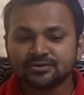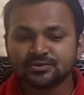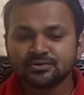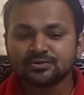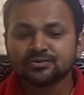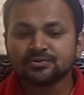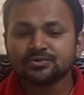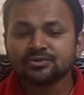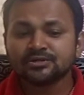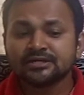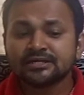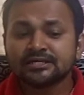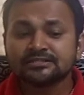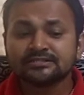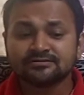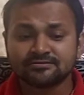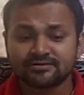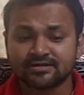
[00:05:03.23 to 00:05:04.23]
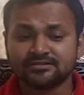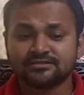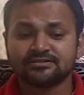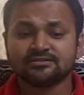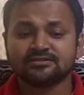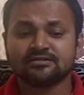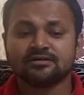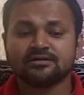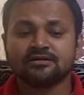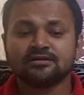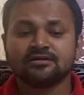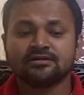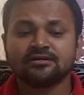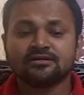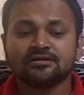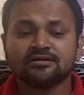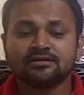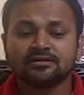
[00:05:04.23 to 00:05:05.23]
to his dress.
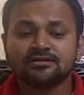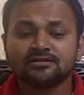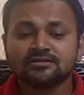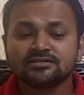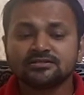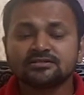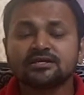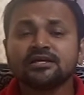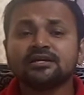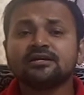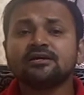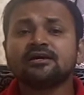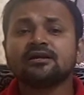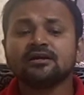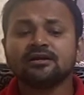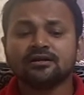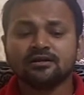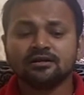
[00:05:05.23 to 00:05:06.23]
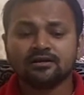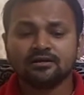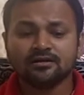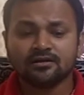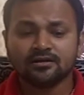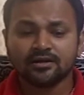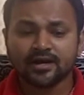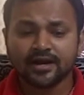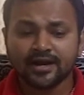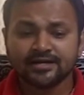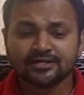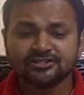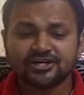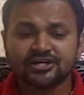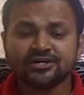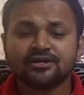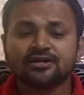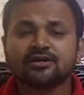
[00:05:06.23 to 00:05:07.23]
Skin color and
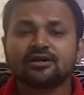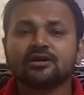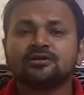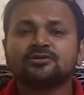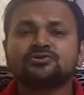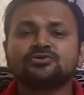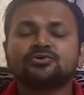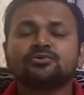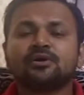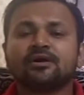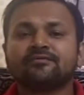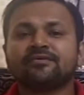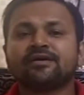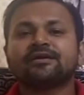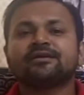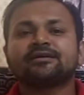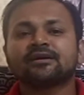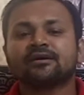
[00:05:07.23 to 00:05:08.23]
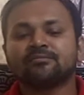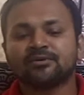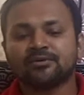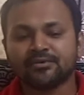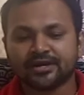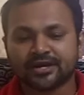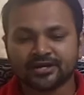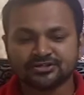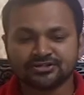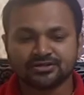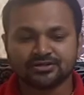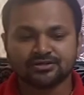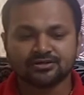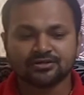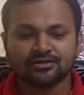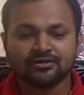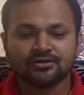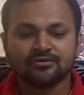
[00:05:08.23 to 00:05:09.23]
gender also affect communication.
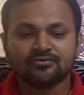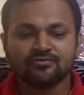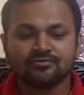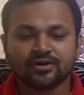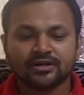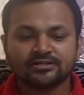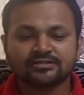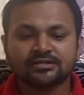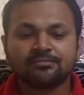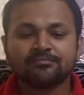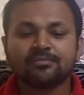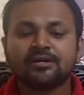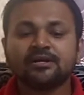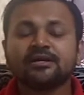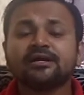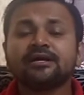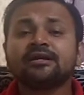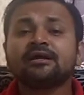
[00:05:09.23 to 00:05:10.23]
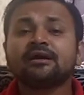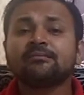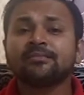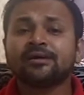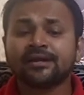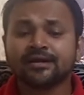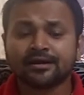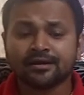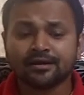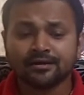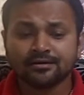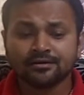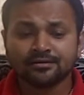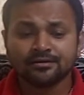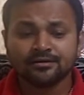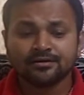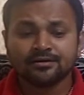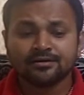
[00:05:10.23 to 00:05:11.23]
For example, in America,
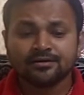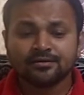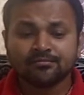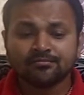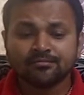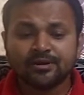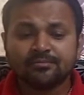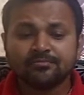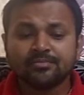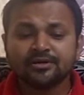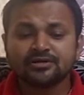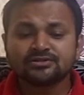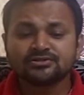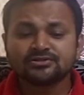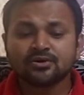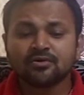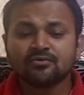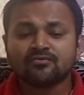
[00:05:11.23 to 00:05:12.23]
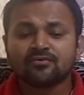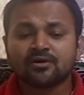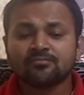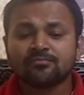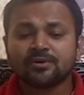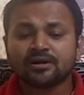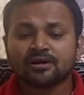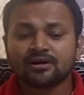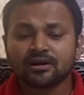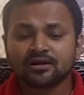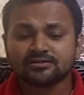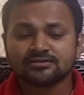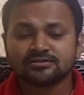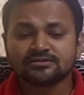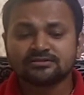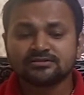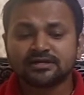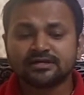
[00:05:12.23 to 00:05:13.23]
members of upper
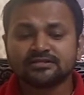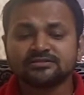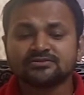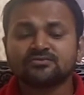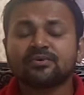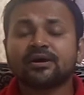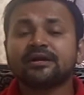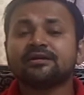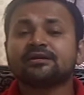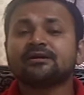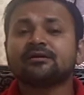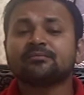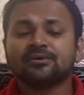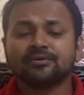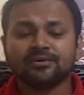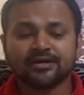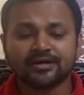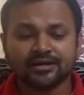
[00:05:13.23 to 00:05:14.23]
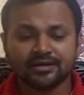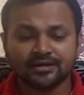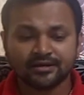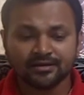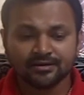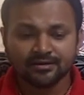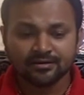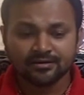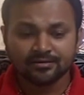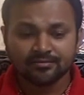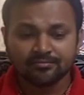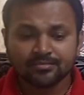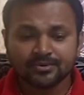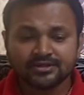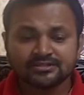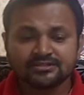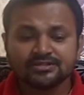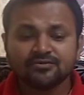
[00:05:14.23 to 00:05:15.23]
class, that is white community,
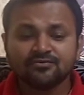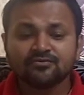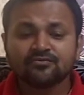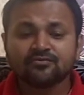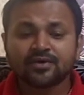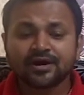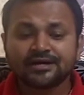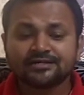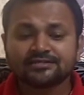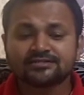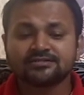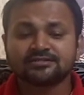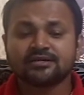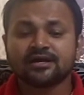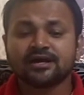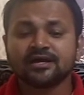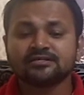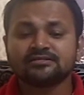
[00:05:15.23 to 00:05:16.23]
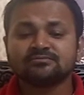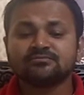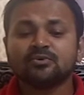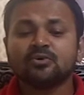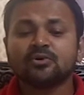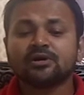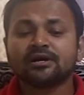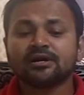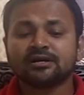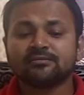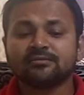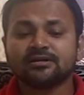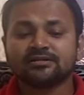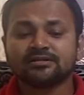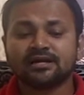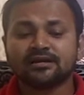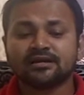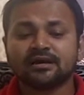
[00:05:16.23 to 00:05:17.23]
perceive whites as more credible
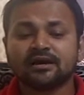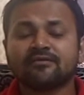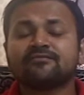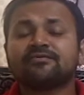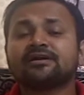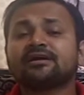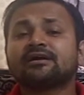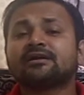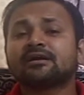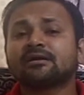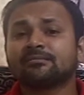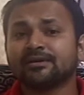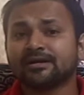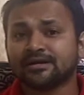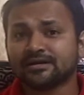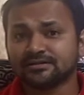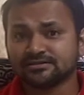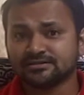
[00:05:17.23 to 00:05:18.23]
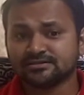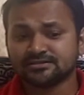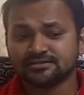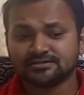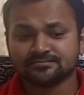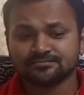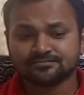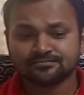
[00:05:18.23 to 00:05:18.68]
than African Americans.